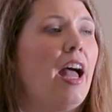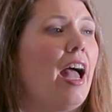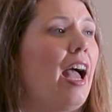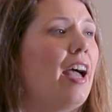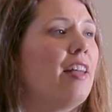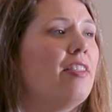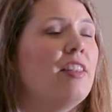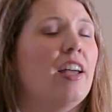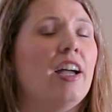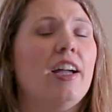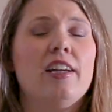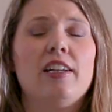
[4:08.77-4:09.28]

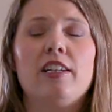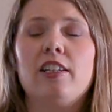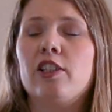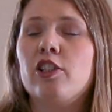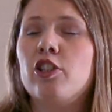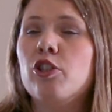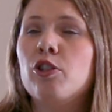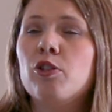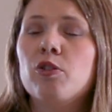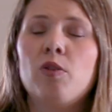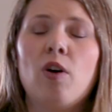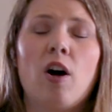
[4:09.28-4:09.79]
and that
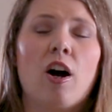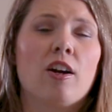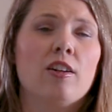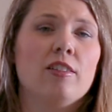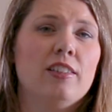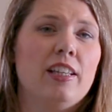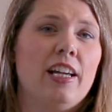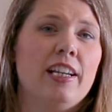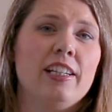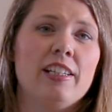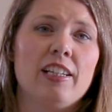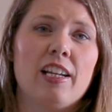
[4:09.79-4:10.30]
you are
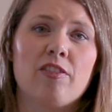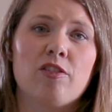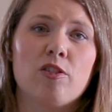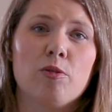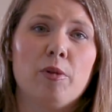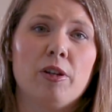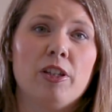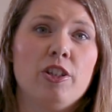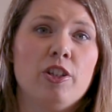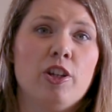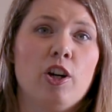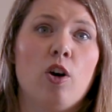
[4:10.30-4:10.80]
letting
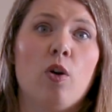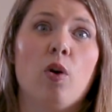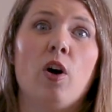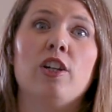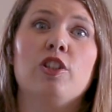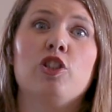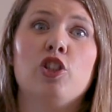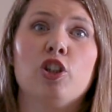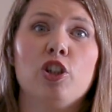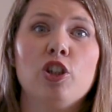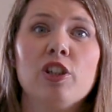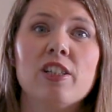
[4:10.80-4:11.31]
everybody know a
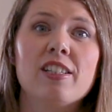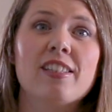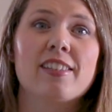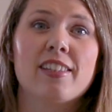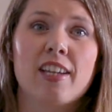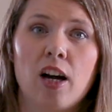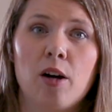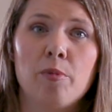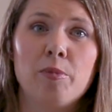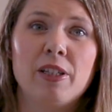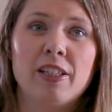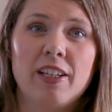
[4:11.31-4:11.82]
turn is
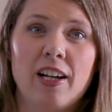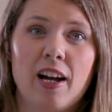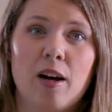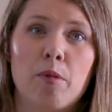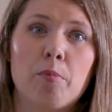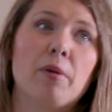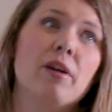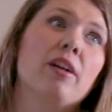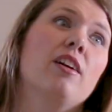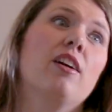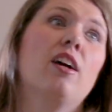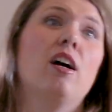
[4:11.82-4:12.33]
coming
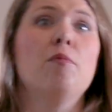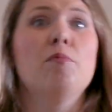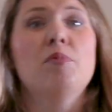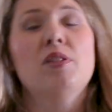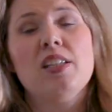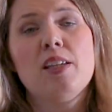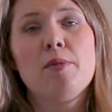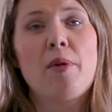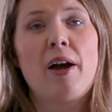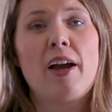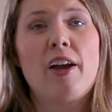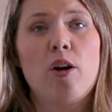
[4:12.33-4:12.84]
up. Come
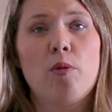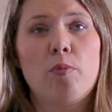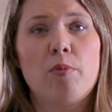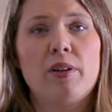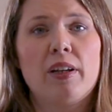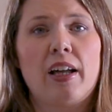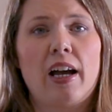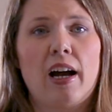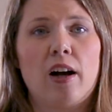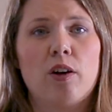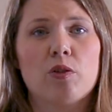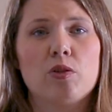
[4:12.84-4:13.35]
see my
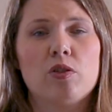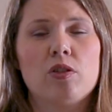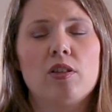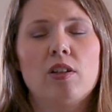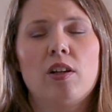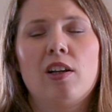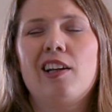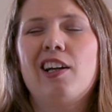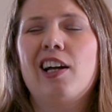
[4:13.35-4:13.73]
open house.